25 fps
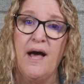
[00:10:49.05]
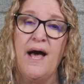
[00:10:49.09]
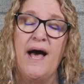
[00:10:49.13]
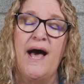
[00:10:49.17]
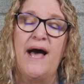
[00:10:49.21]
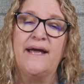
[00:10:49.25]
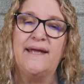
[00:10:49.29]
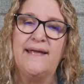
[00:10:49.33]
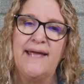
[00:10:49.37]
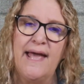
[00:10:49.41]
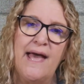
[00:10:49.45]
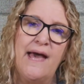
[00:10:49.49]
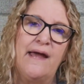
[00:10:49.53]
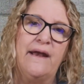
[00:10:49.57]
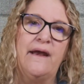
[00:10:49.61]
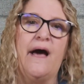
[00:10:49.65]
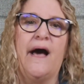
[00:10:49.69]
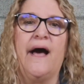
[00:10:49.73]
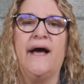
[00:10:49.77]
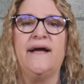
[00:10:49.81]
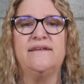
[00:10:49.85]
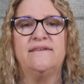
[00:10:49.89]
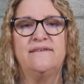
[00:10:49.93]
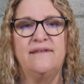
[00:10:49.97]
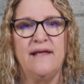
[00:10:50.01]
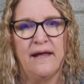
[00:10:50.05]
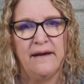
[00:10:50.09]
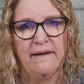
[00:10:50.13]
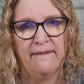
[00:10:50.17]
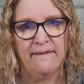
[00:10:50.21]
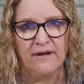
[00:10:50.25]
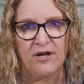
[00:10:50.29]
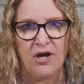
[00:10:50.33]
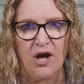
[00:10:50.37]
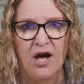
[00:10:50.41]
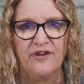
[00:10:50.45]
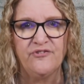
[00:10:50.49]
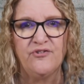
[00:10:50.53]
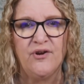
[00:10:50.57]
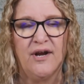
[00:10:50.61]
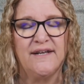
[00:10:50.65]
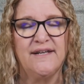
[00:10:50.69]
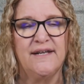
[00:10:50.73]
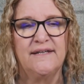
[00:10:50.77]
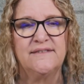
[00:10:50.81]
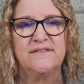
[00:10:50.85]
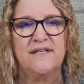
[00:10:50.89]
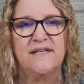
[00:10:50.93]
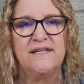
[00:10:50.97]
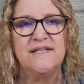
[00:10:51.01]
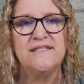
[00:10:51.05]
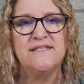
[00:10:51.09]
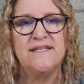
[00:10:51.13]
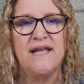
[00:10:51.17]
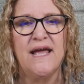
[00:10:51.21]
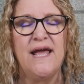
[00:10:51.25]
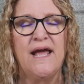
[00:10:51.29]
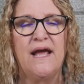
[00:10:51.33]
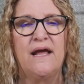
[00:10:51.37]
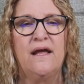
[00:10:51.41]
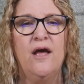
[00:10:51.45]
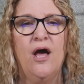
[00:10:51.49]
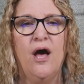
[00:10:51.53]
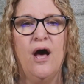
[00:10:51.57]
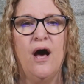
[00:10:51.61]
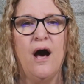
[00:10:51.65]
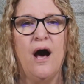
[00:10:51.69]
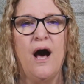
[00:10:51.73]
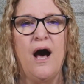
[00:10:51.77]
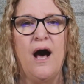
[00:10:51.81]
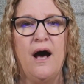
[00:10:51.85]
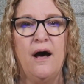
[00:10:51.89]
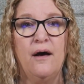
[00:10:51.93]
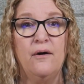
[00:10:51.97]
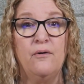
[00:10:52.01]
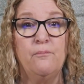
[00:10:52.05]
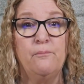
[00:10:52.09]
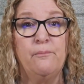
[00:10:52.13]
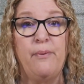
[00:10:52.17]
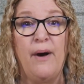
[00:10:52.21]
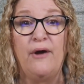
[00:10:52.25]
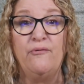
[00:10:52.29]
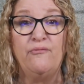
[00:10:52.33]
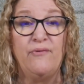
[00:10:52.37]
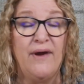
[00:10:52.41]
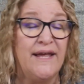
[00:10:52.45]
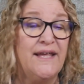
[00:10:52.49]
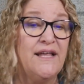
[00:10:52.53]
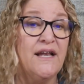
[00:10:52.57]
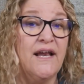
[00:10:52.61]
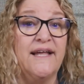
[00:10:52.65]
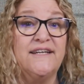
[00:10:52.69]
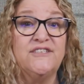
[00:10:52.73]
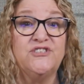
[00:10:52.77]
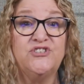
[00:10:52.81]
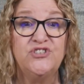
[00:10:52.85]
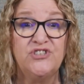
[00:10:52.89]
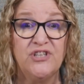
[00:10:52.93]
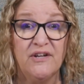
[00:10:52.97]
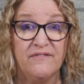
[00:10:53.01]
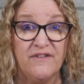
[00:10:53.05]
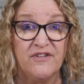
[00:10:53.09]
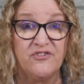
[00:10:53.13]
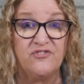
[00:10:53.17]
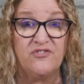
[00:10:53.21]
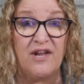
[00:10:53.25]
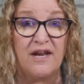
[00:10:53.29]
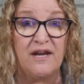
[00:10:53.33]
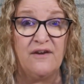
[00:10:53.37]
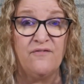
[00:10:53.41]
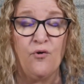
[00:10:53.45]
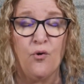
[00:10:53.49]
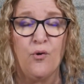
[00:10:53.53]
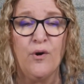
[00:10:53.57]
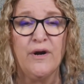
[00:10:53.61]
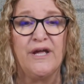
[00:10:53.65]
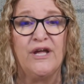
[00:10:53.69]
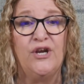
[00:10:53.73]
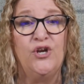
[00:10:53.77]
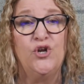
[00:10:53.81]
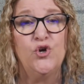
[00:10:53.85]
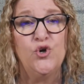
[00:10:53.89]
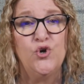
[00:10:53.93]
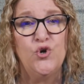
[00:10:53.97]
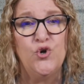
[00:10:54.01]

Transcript: Again, I said in the contract, it's going to say by regulations of the state of Oregon,